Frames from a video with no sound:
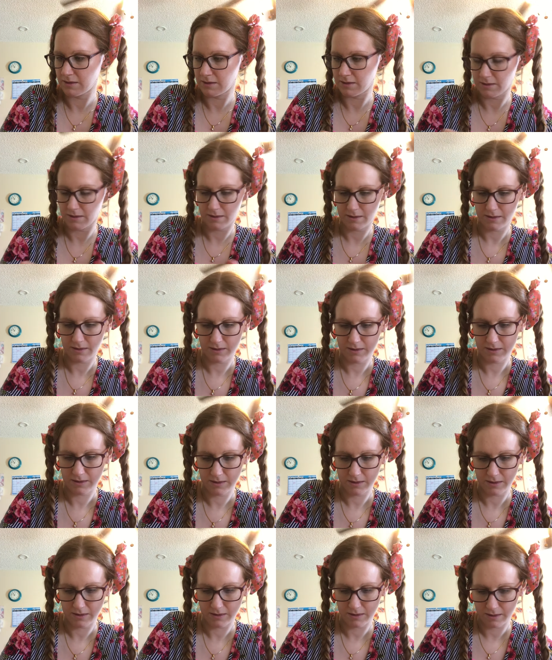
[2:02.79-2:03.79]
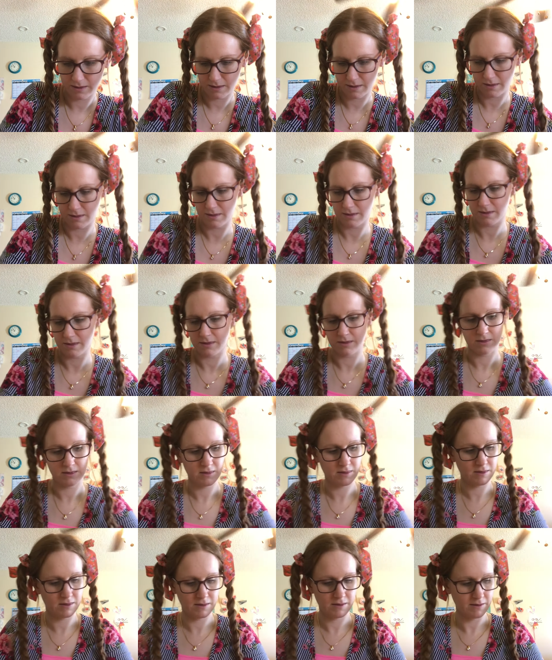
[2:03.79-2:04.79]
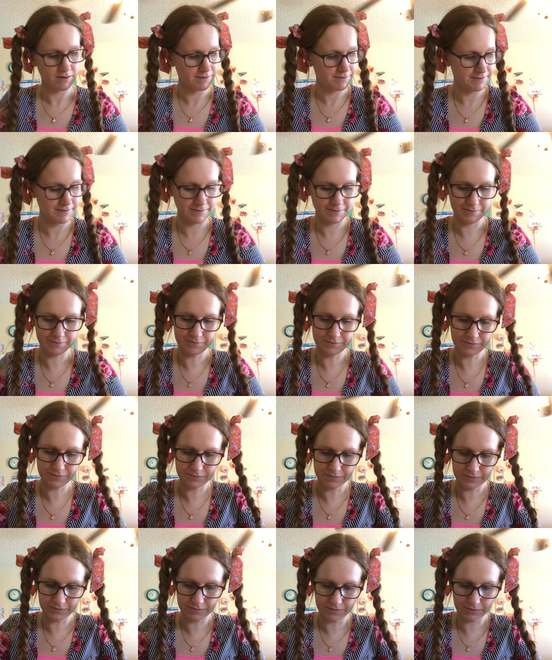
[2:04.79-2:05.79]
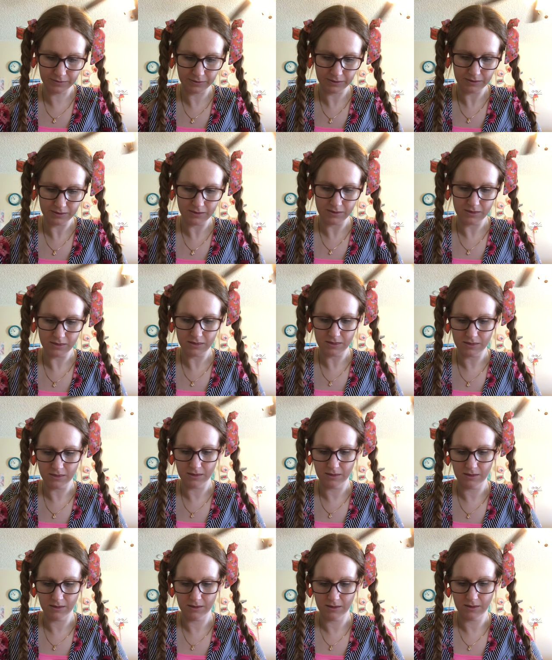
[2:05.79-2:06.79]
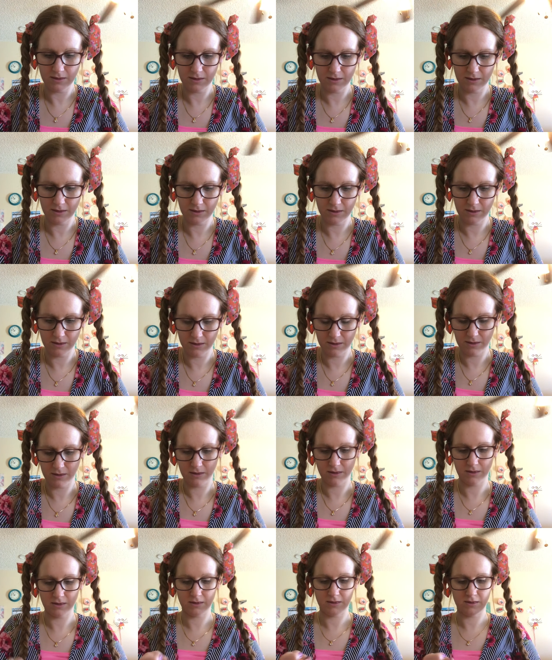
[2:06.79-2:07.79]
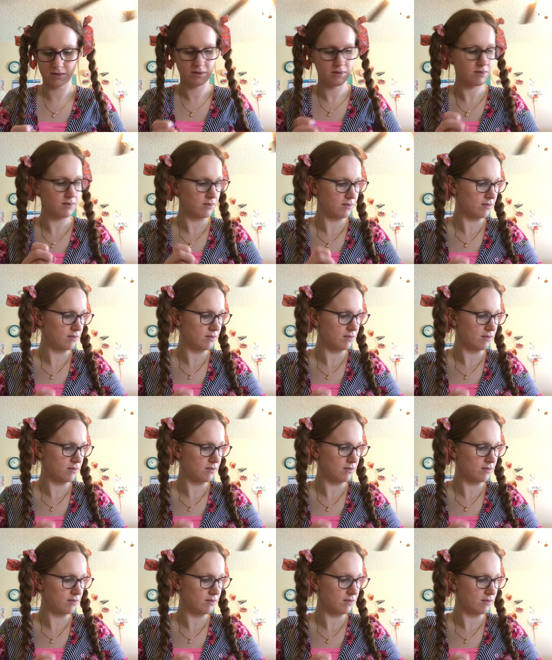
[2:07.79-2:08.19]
(no one is talking)